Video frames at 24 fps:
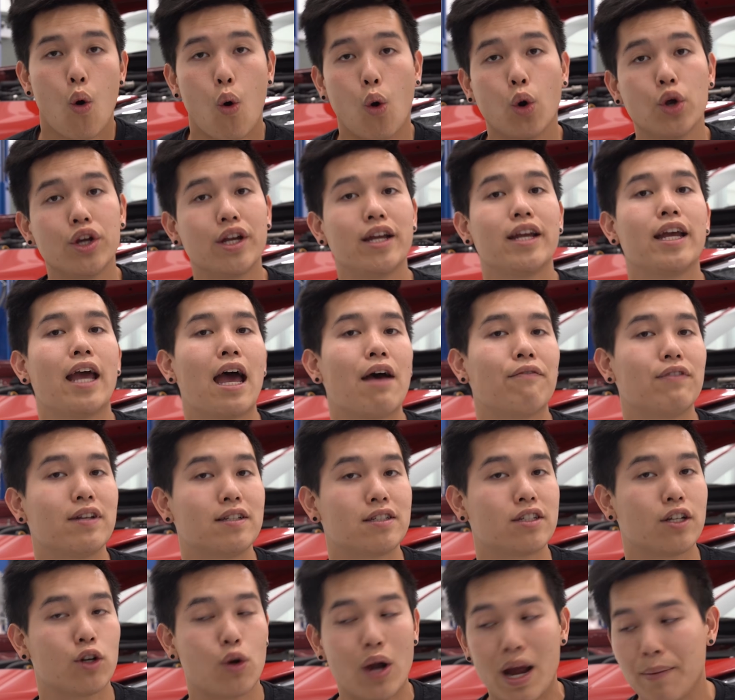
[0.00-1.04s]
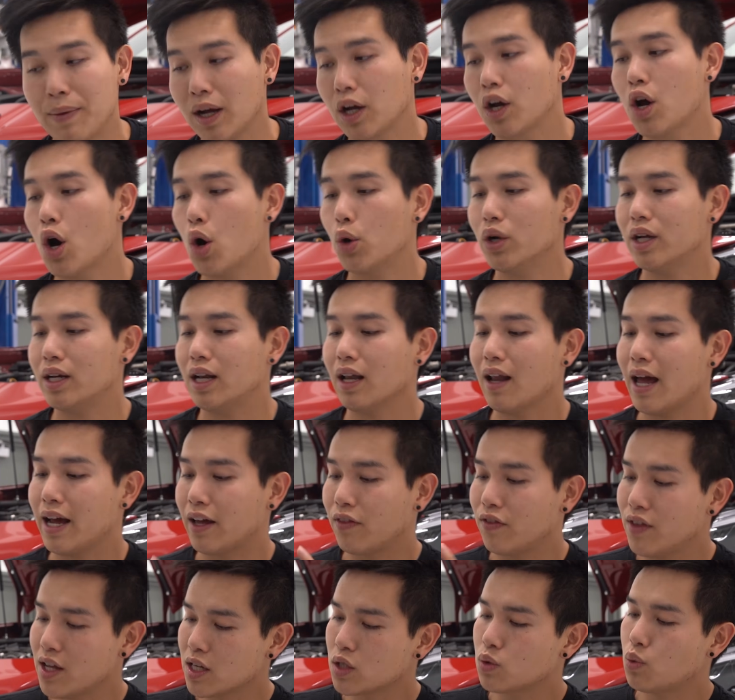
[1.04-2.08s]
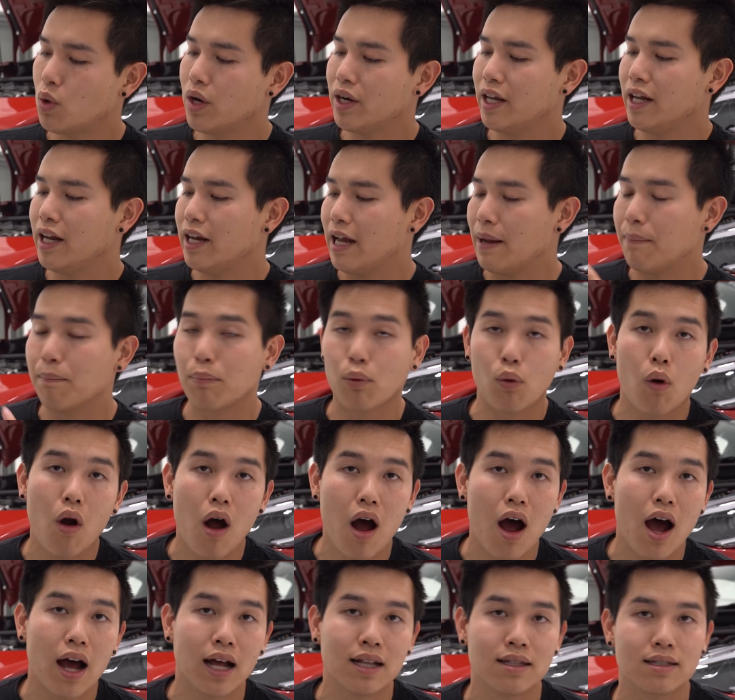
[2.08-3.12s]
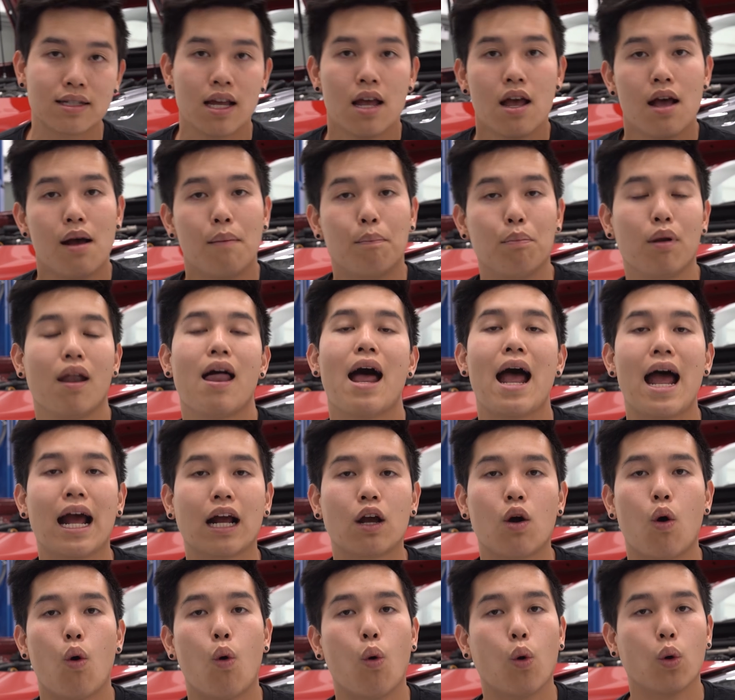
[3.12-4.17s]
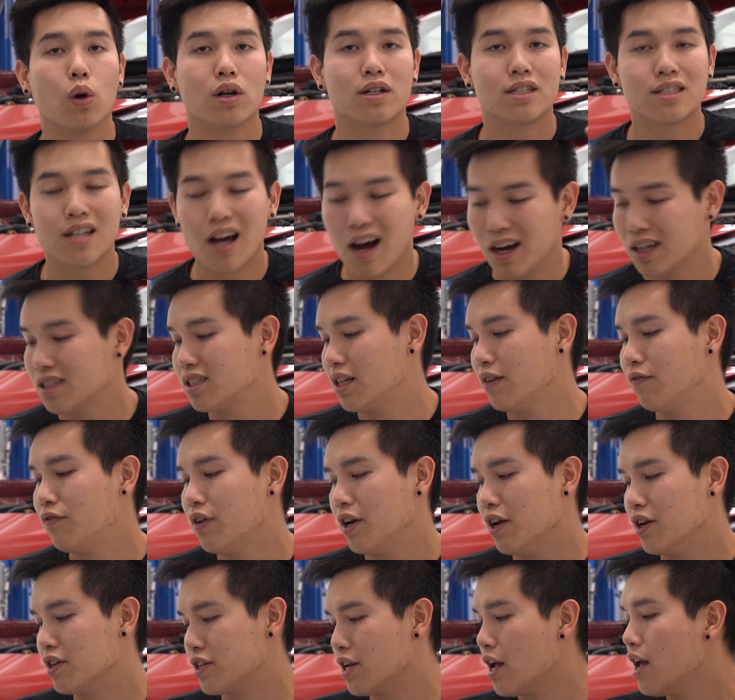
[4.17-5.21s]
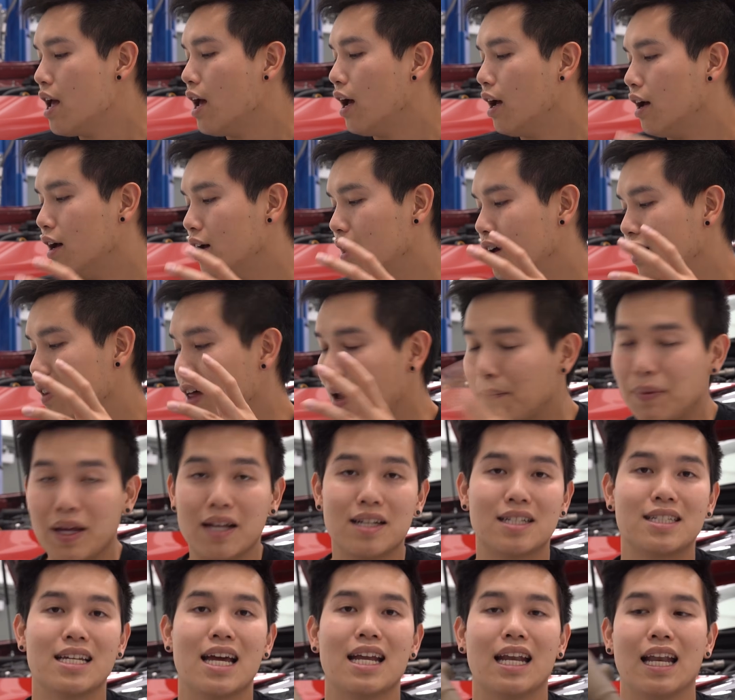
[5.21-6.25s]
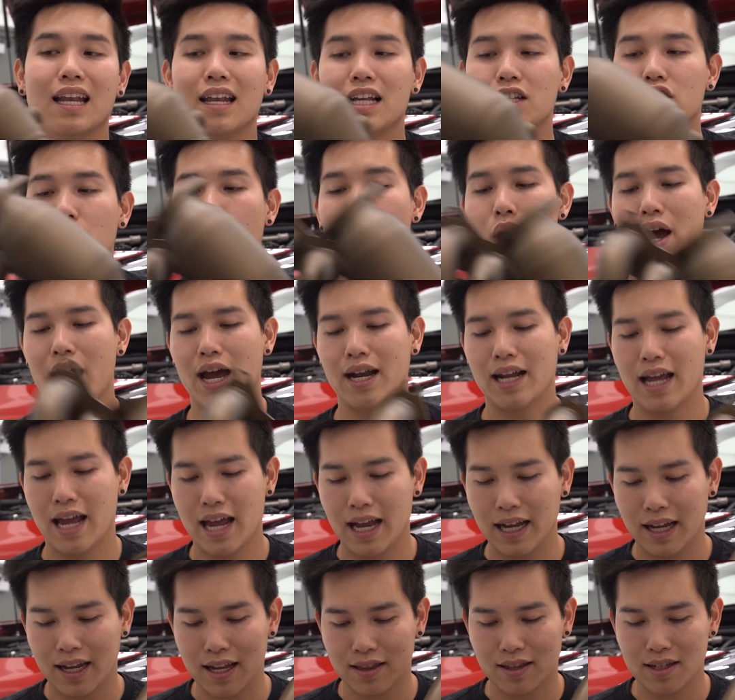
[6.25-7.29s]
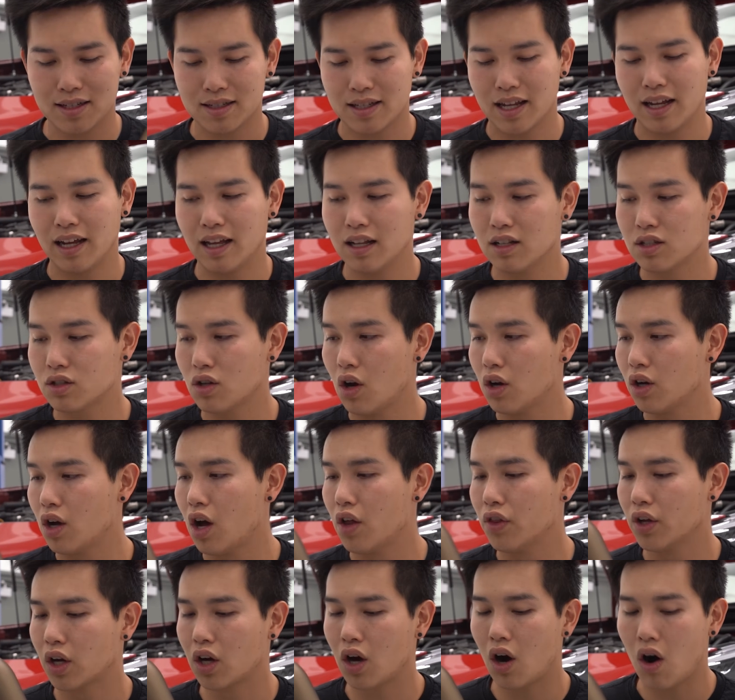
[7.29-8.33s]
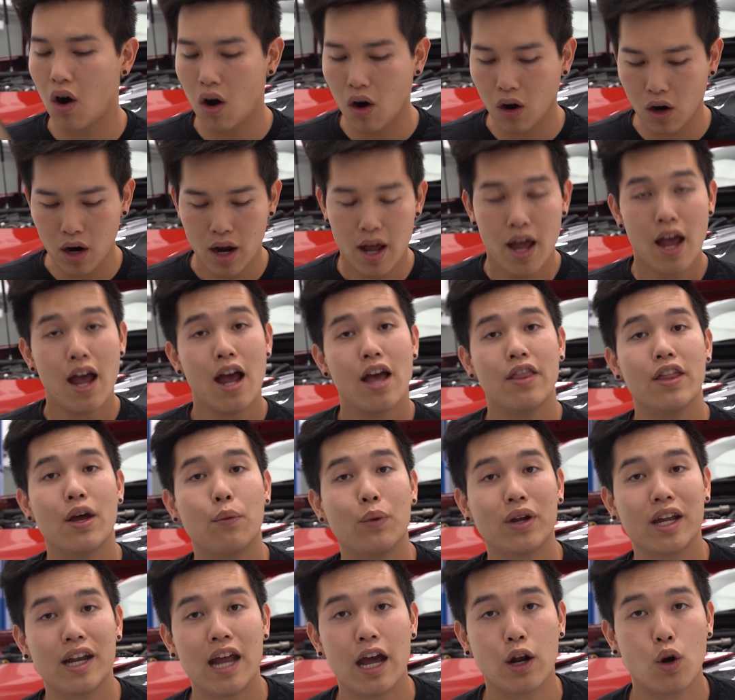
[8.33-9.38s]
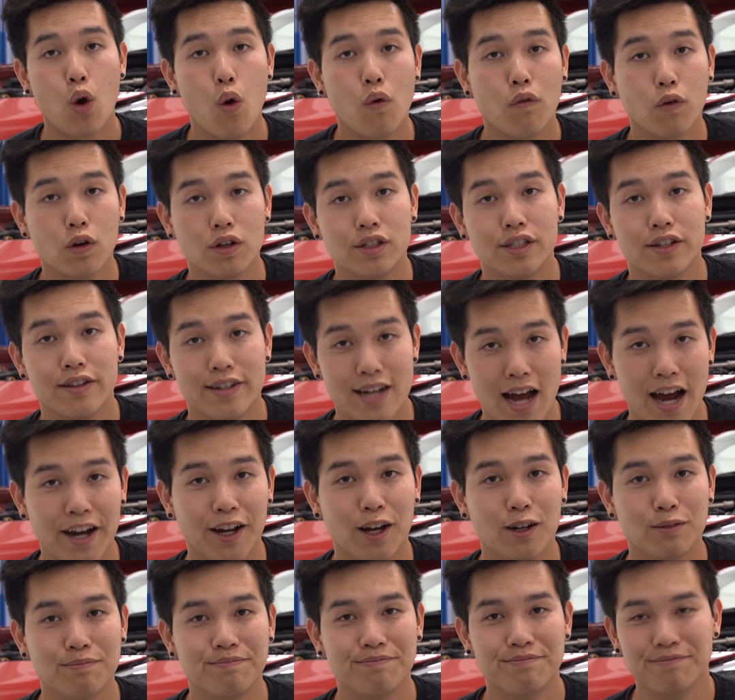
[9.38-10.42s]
or you can have it ceramic coated like this one in a bronze, black, or tungsten finish. That being said, let's go ahead and get this thing installed on the car, then we can head over to the dyno.